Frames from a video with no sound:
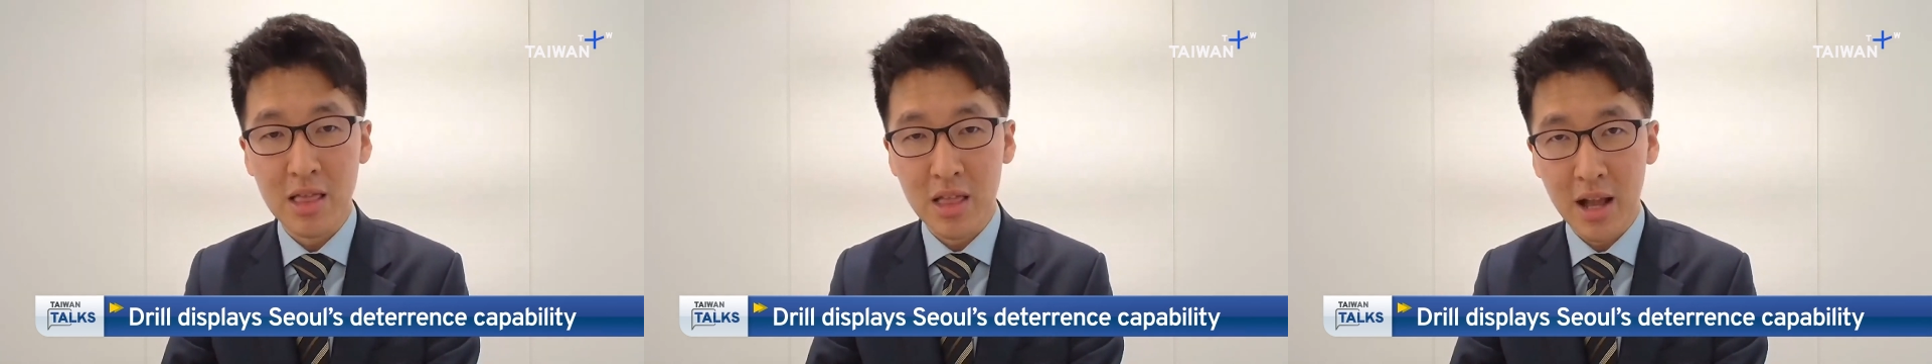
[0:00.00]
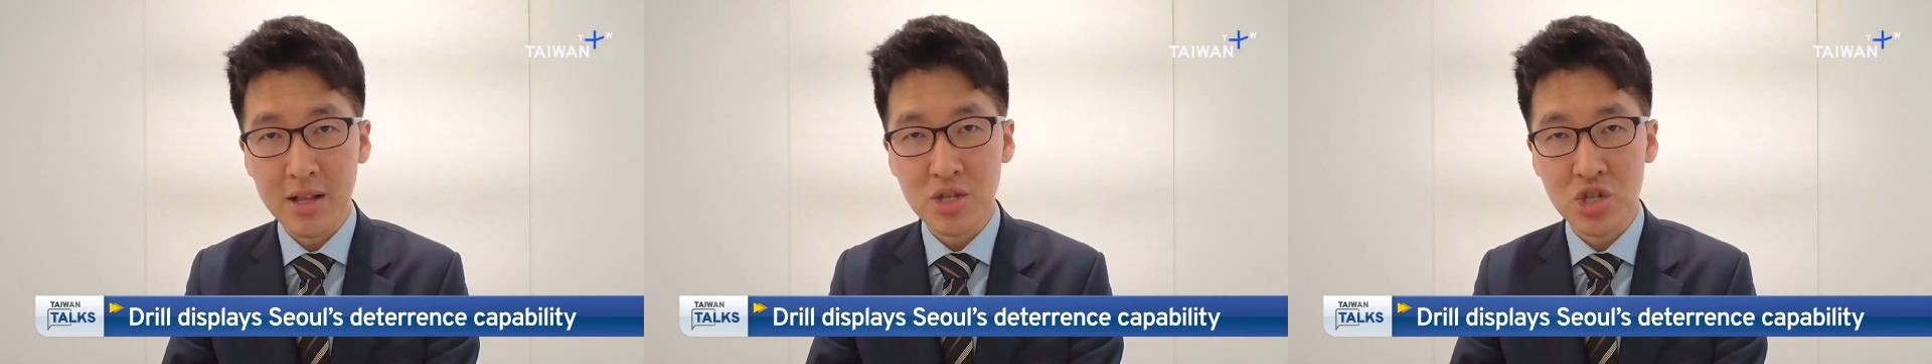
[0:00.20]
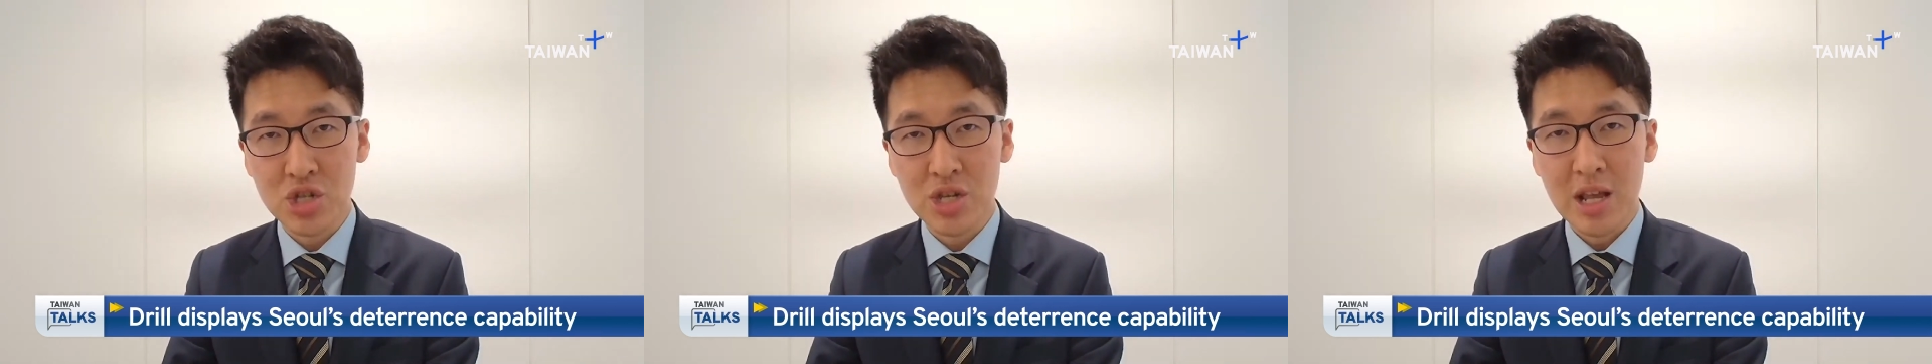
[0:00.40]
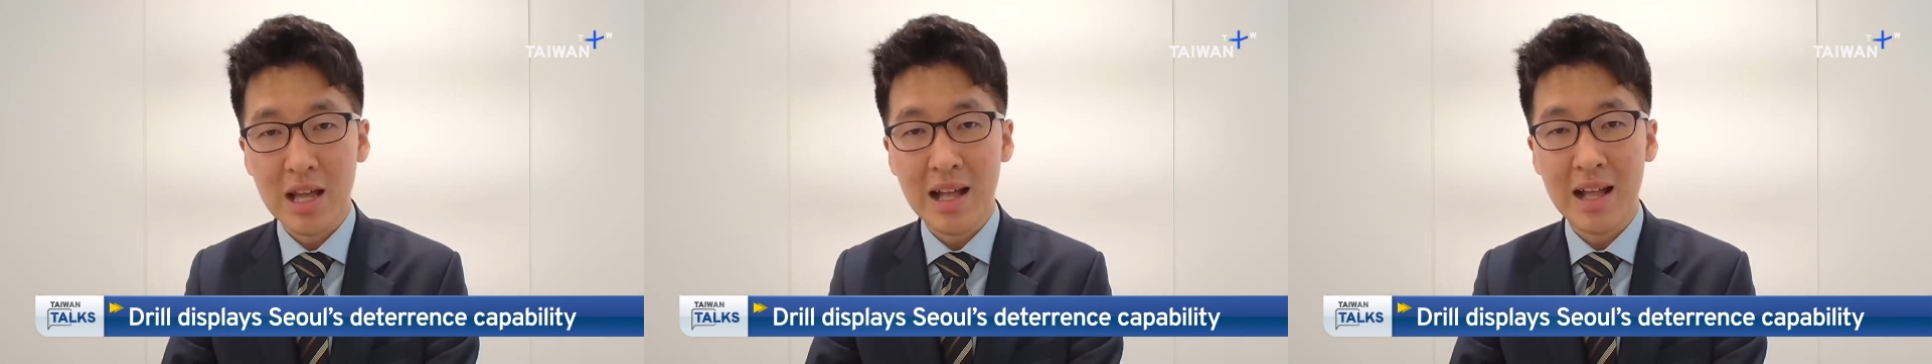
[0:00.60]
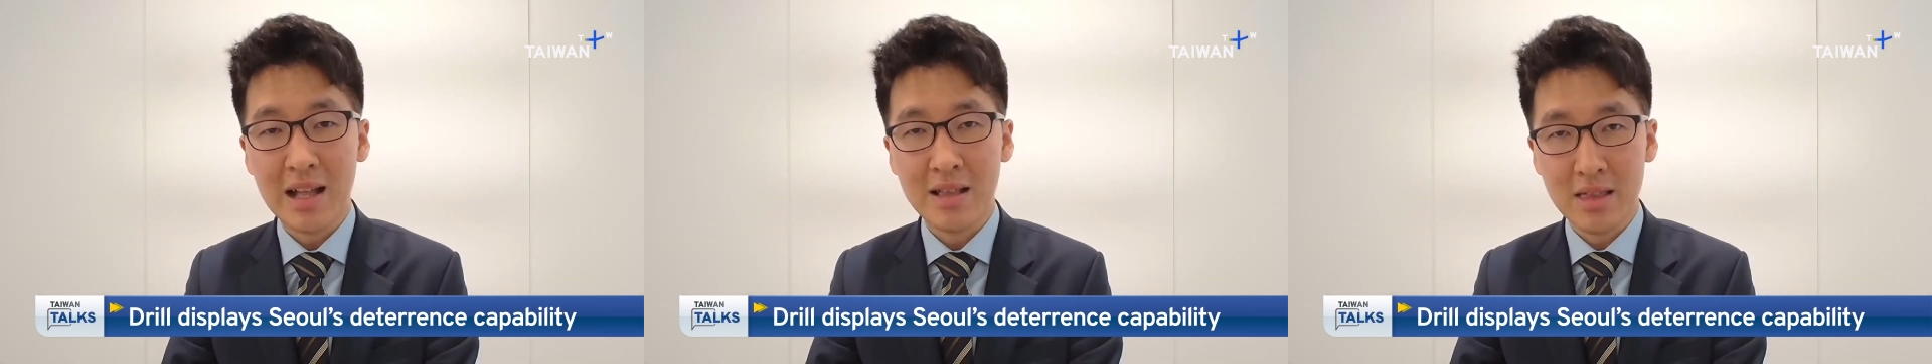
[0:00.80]

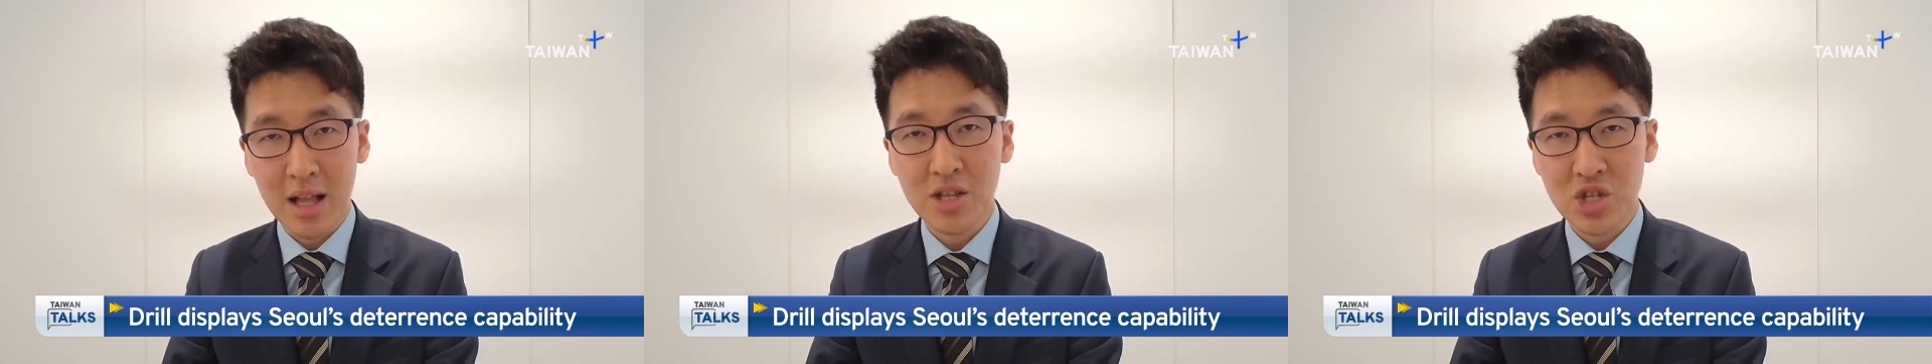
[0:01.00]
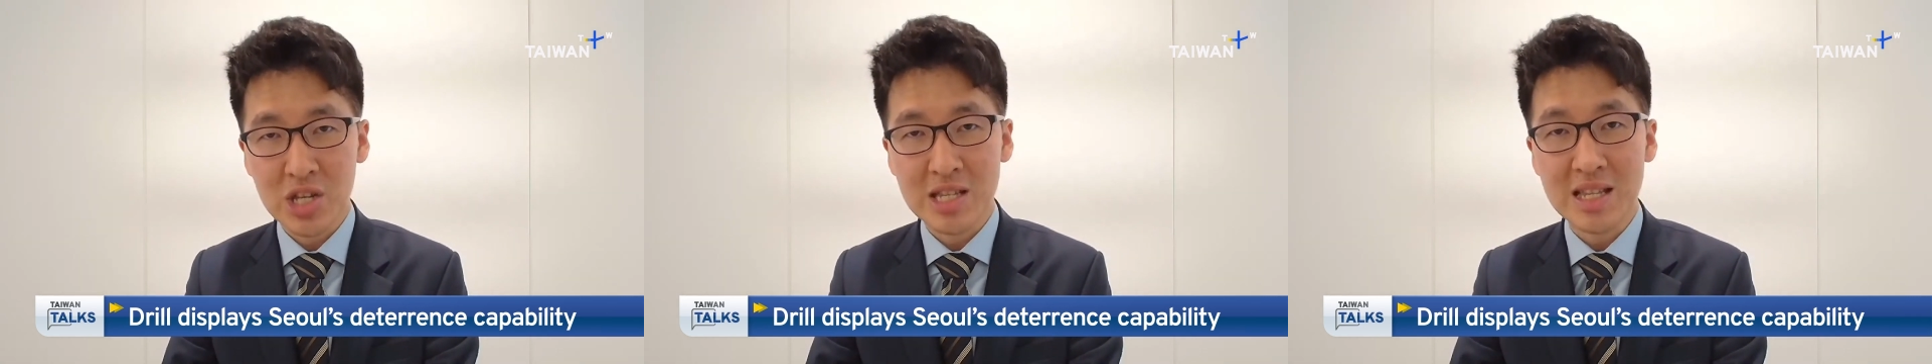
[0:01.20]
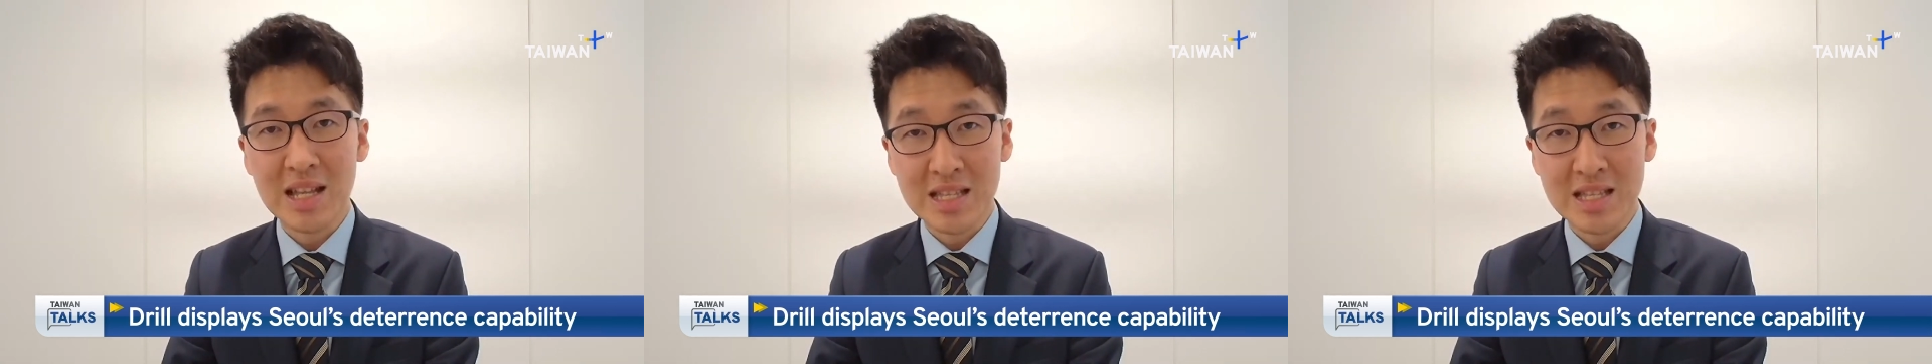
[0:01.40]
launches